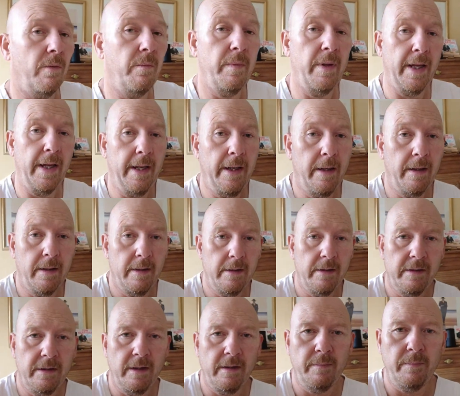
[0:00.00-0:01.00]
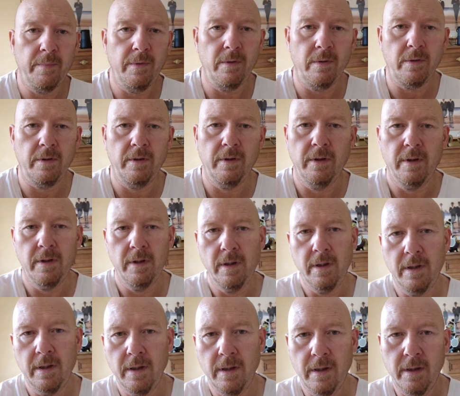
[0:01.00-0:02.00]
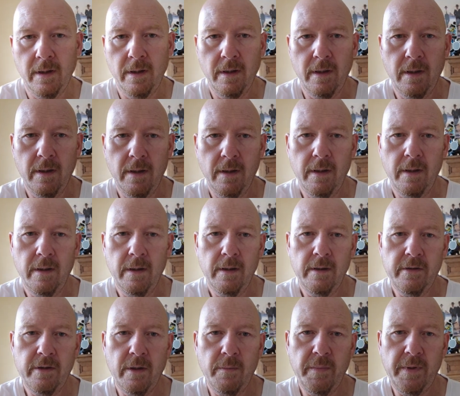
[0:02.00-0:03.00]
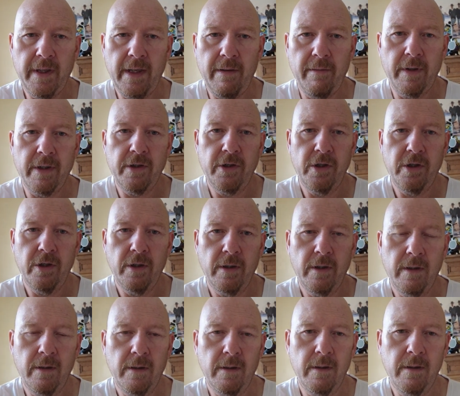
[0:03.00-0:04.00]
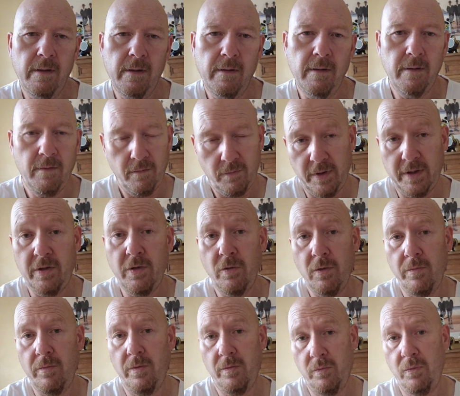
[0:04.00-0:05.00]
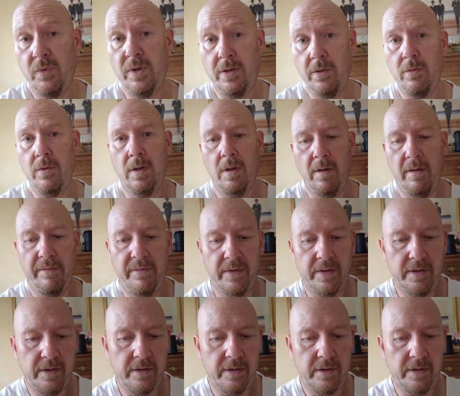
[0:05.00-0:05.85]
up there. Can you see a book? Tom Kerridge. We do a lot of his